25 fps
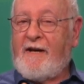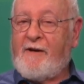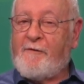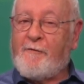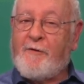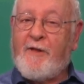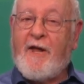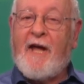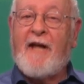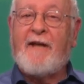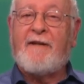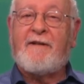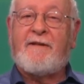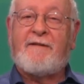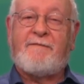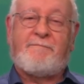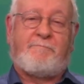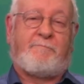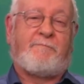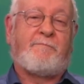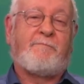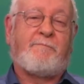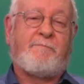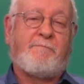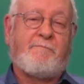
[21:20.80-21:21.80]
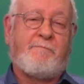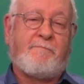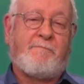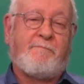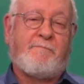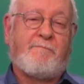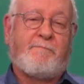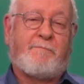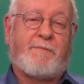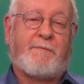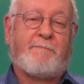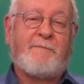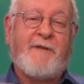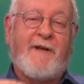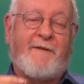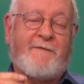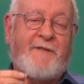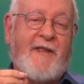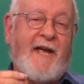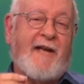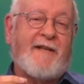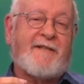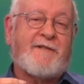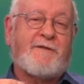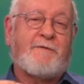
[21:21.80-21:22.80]
If
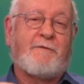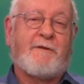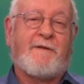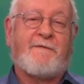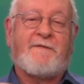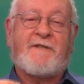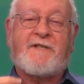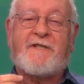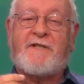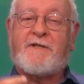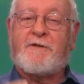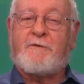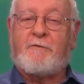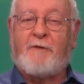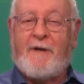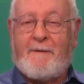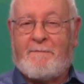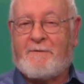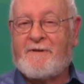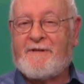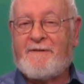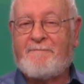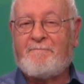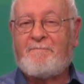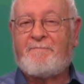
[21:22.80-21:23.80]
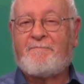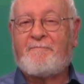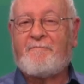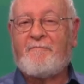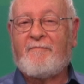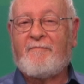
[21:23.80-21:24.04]
that sort of script